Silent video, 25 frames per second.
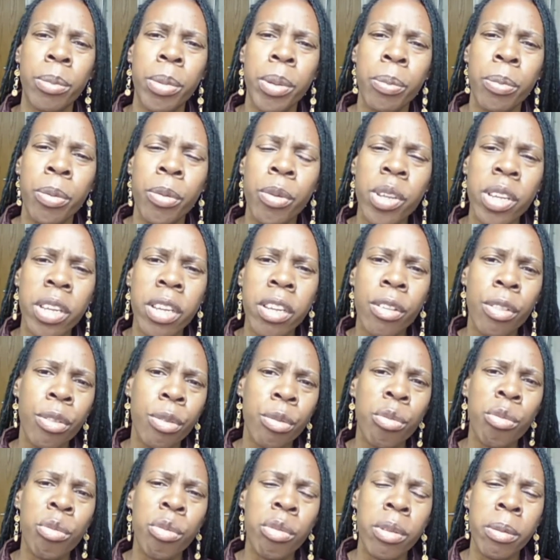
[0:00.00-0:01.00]
to be breathing
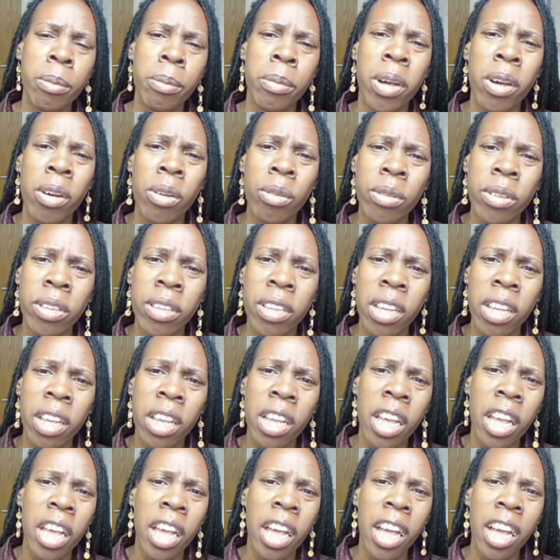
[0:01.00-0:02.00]
through the mouth
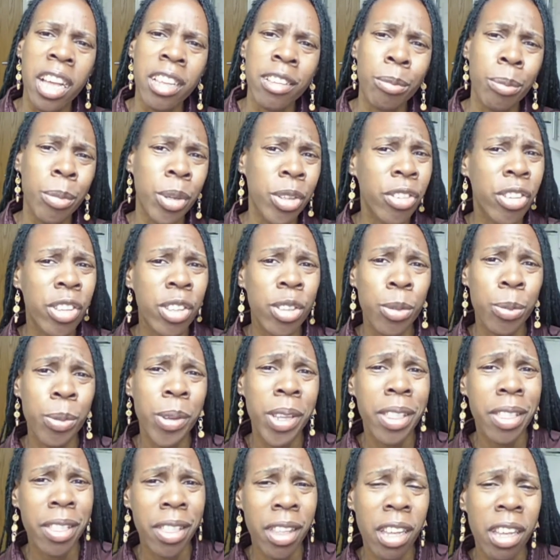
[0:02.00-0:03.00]
as much as
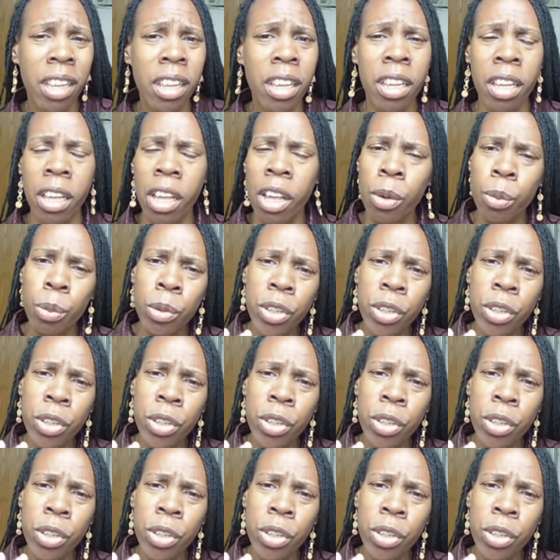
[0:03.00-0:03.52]
we think.